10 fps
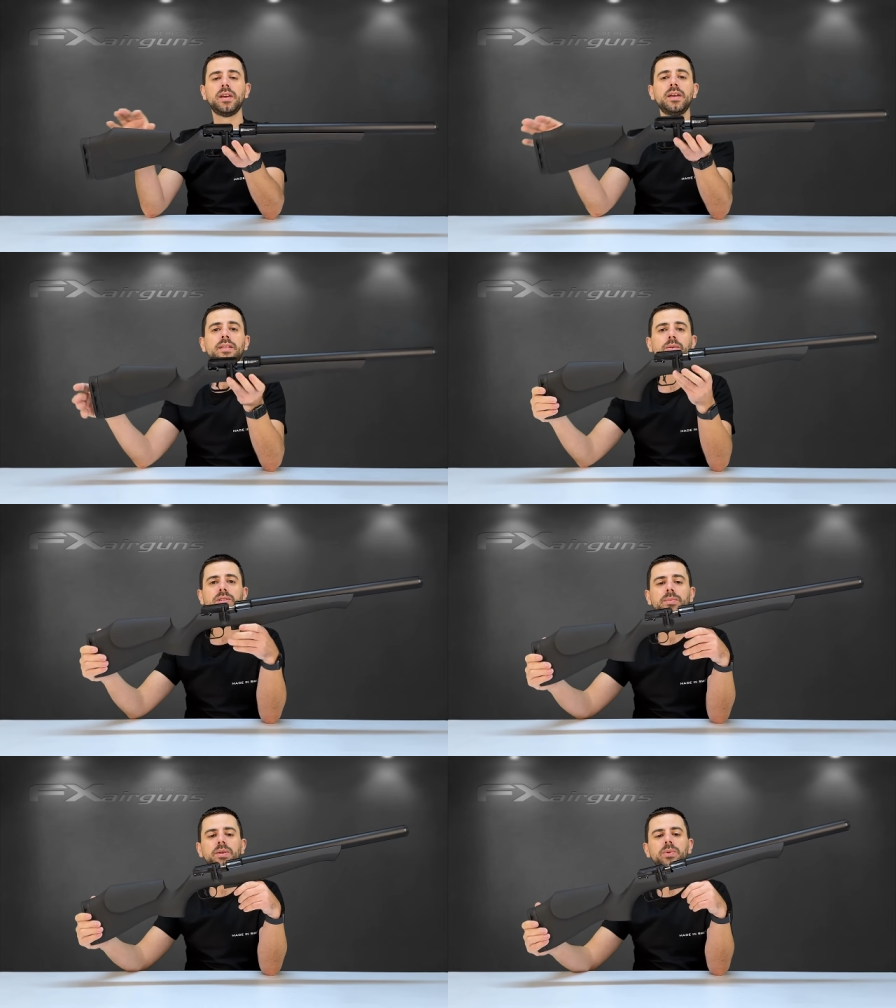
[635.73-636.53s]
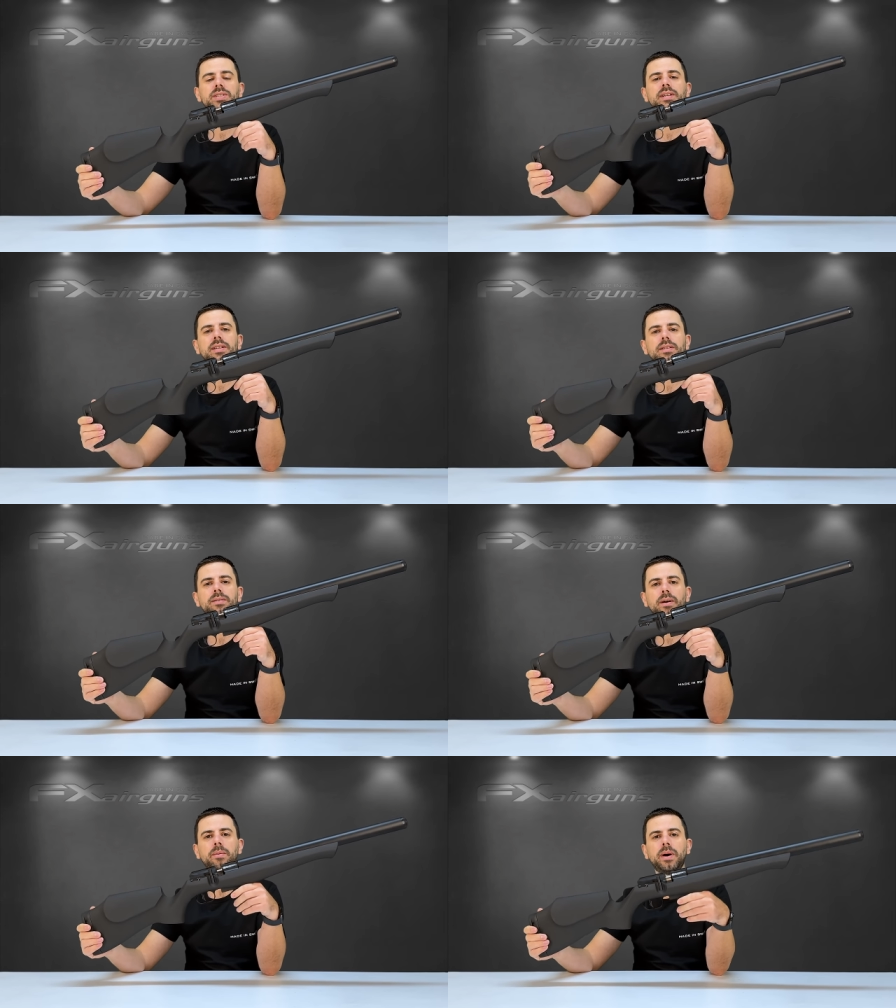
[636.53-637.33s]
Now, something we still need to
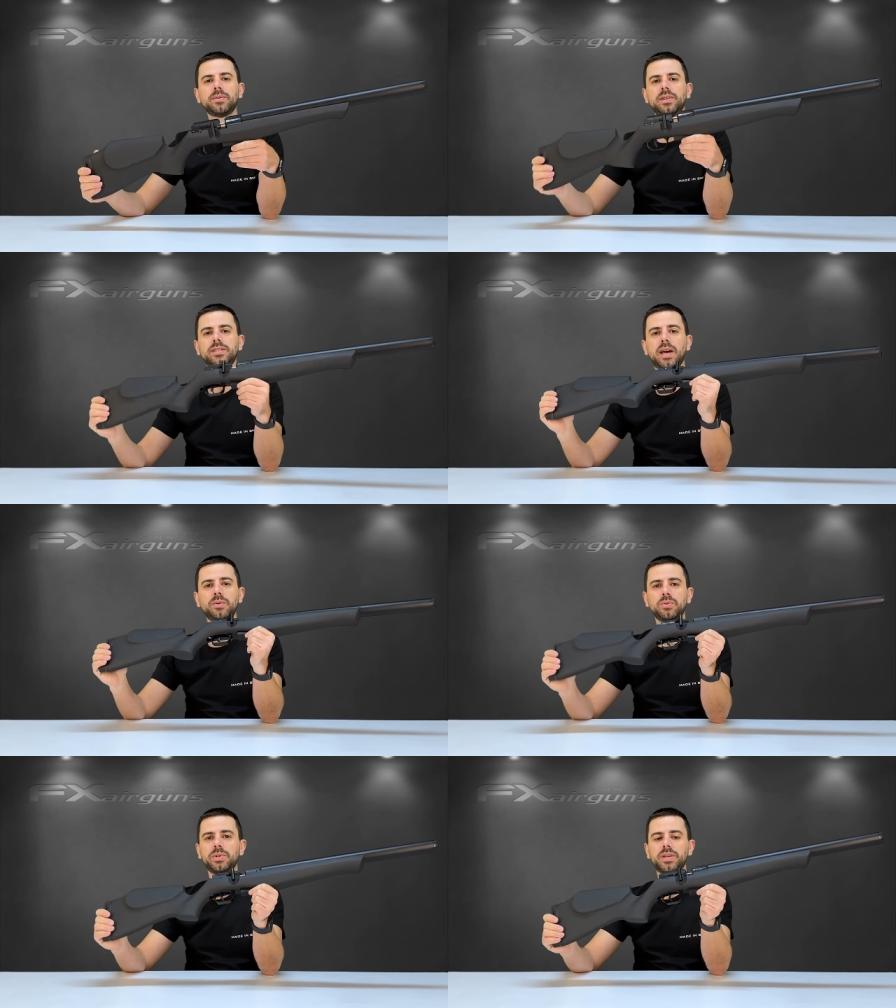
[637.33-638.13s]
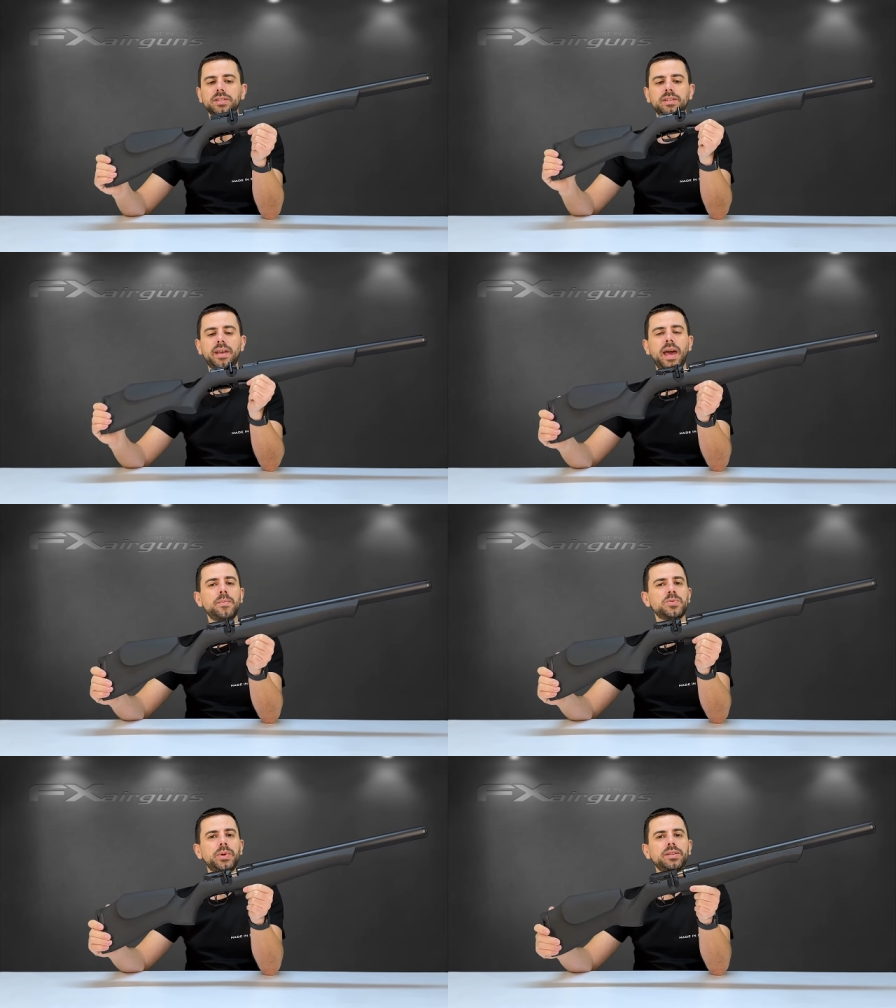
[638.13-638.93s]
talk about is how to adjust the
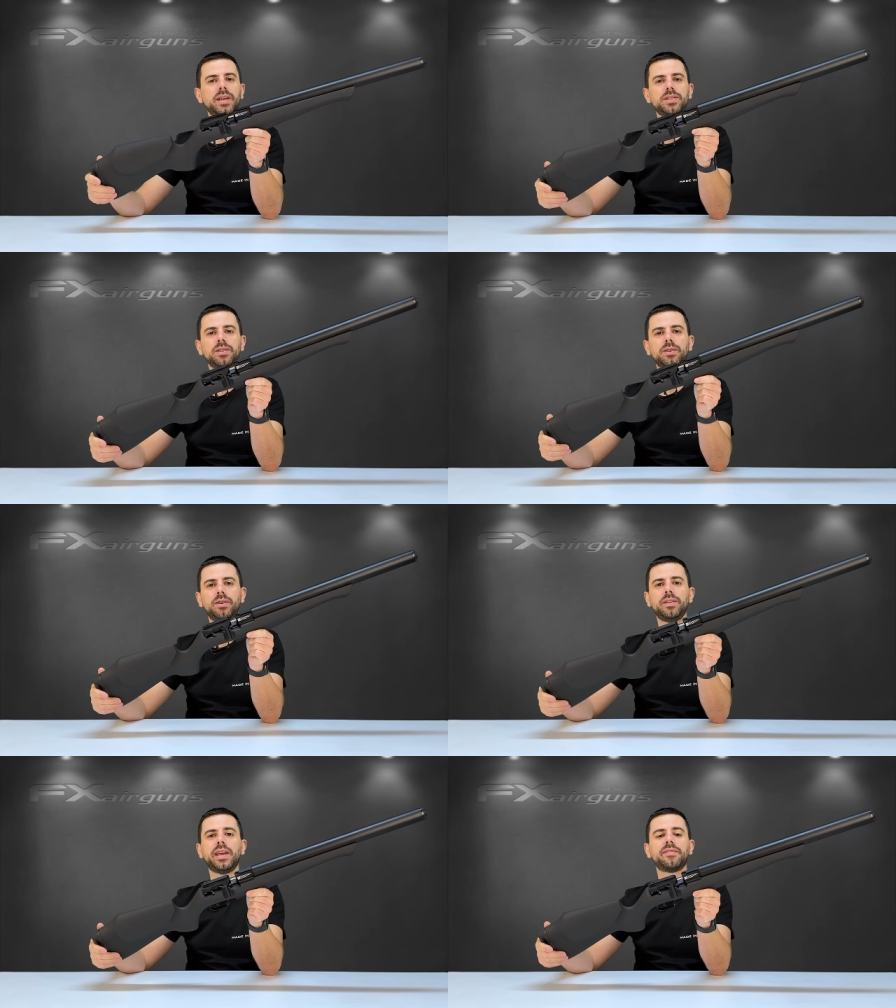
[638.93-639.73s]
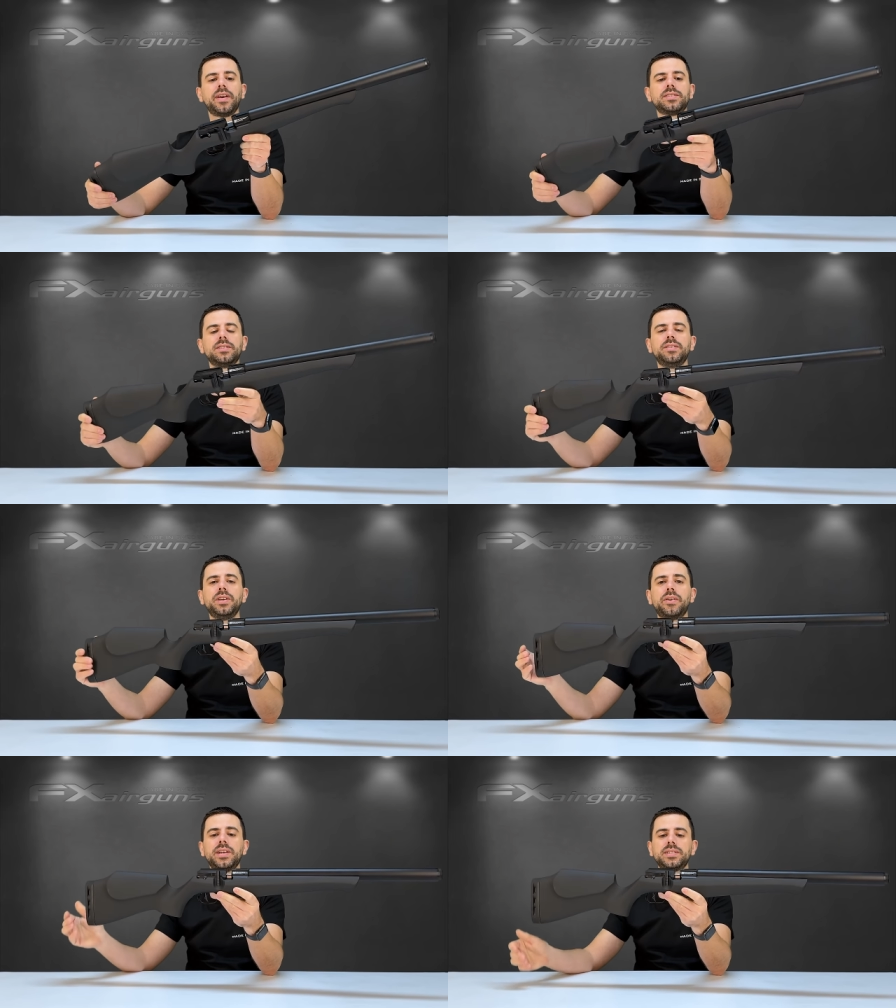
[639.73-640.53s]
hammer spring tension on the F X D
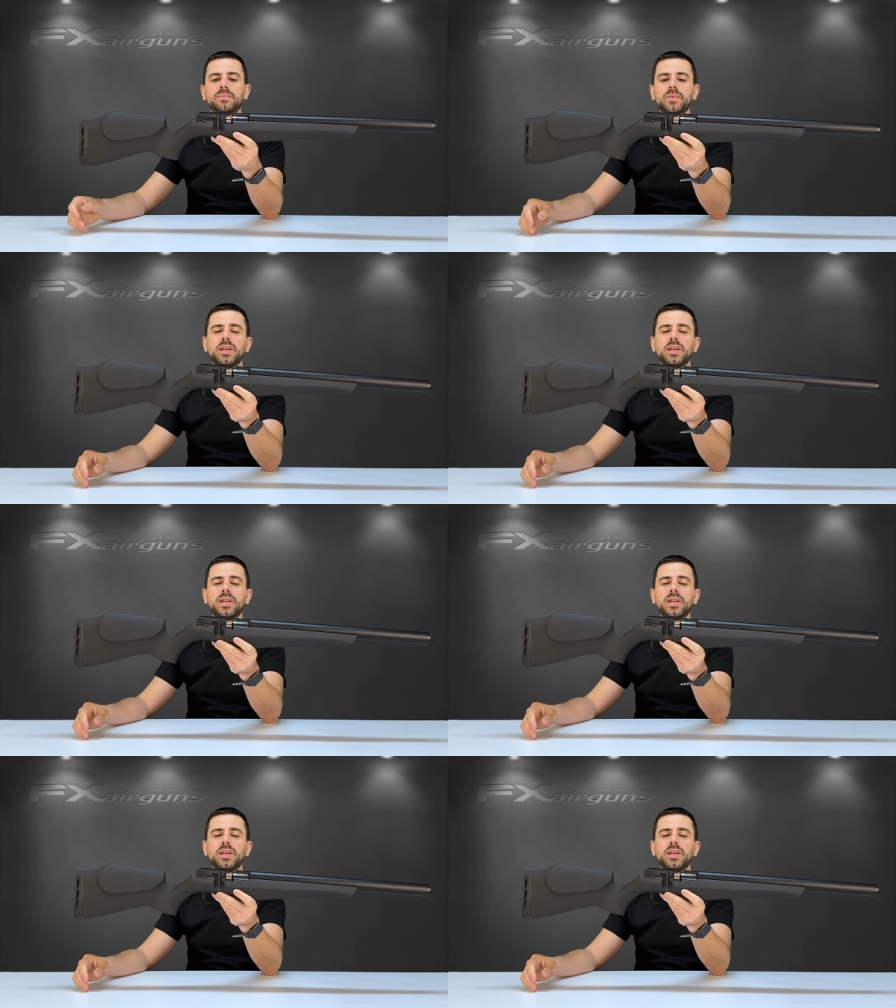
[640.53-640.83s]
R S.